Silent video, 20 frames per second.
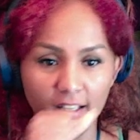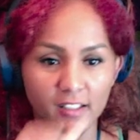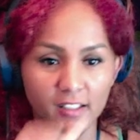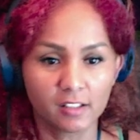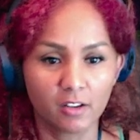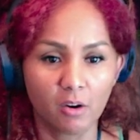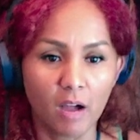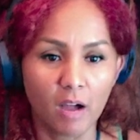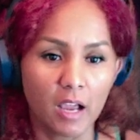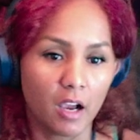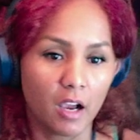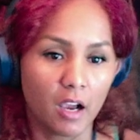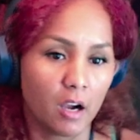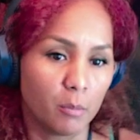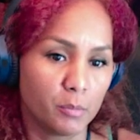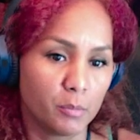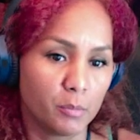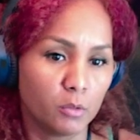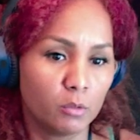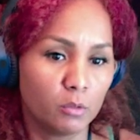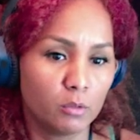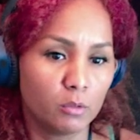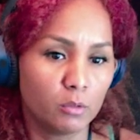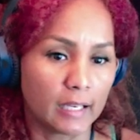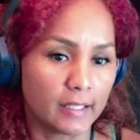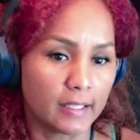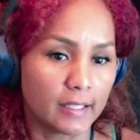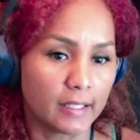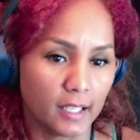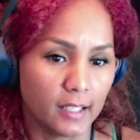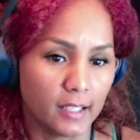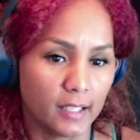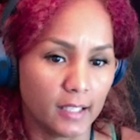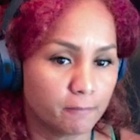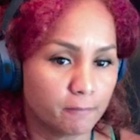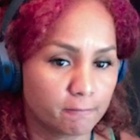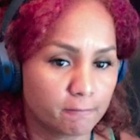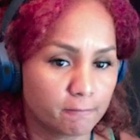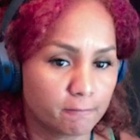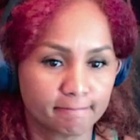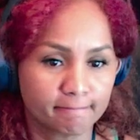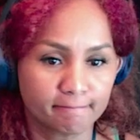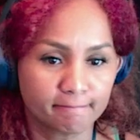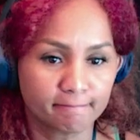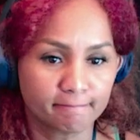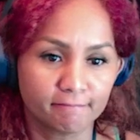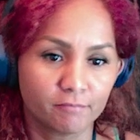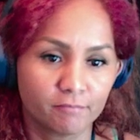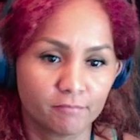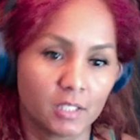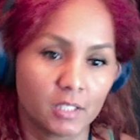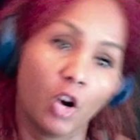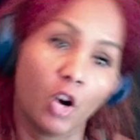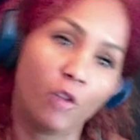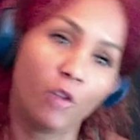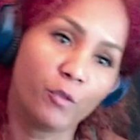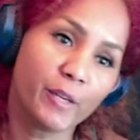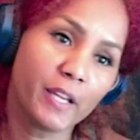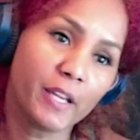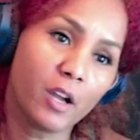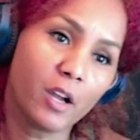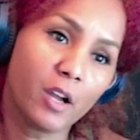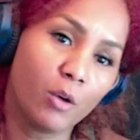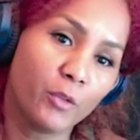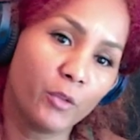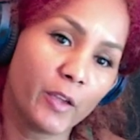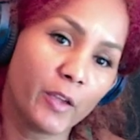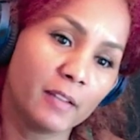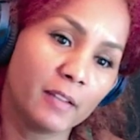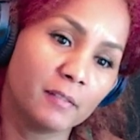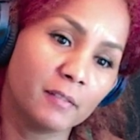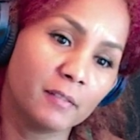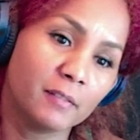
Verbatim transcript: So I hope you like it. Off we go then.